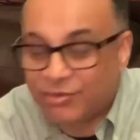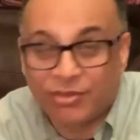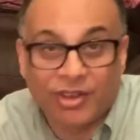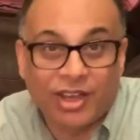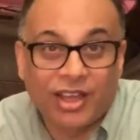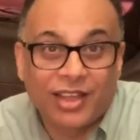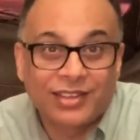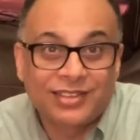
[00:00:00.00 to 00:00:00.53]

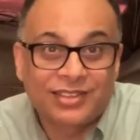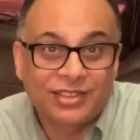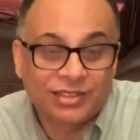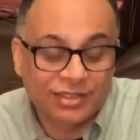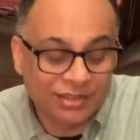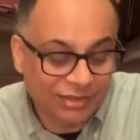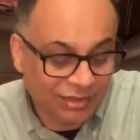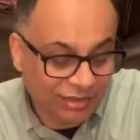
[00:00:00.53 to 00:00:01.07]
fast,
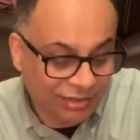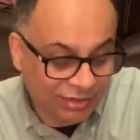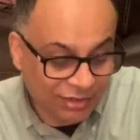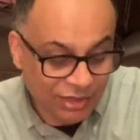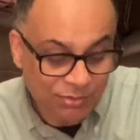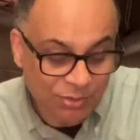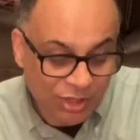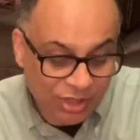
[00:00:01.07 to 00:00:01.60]

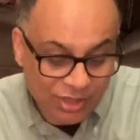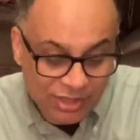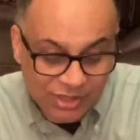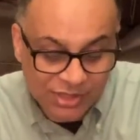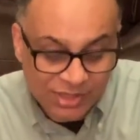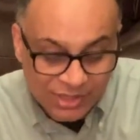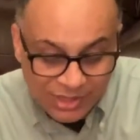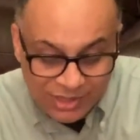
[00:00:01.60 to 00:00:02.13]
just
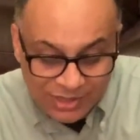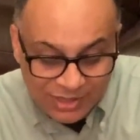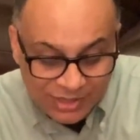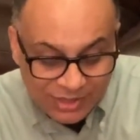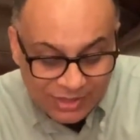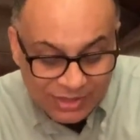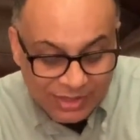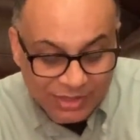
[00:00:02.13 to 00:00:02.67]
because
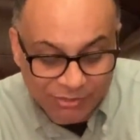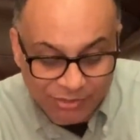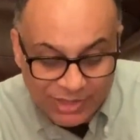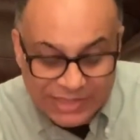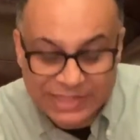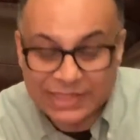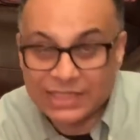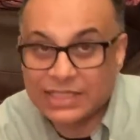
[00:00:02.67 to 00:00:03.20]
the
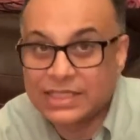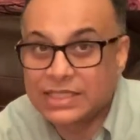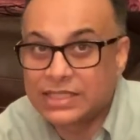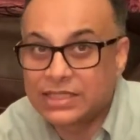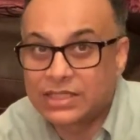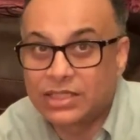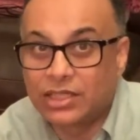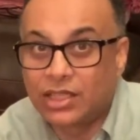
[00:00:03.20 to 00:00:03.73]
width
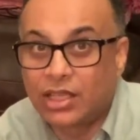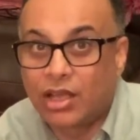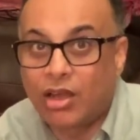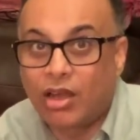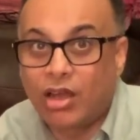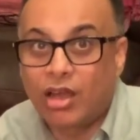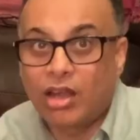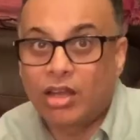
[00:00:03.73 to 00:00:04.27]
is
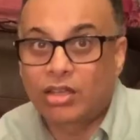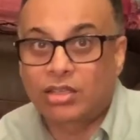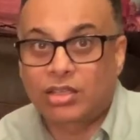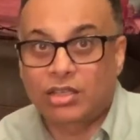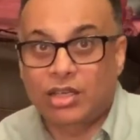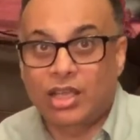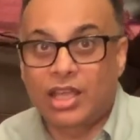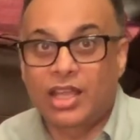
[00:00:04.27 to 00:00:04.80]
not
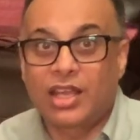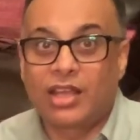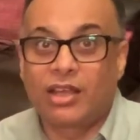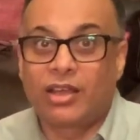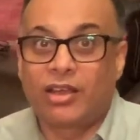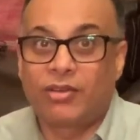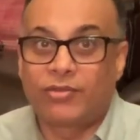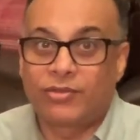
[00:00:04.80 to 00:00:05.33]

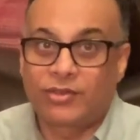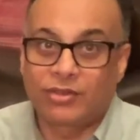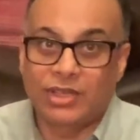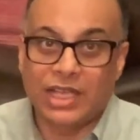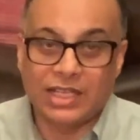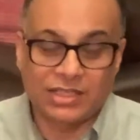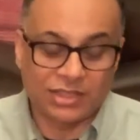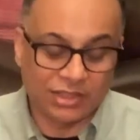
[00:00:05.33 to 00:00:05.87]
enough to
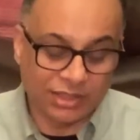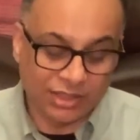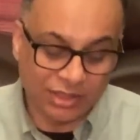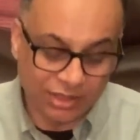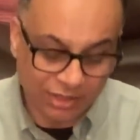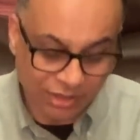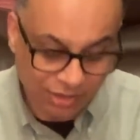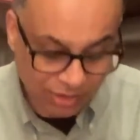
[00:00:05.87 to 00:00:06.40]

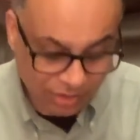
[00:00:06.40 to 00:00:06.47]
actually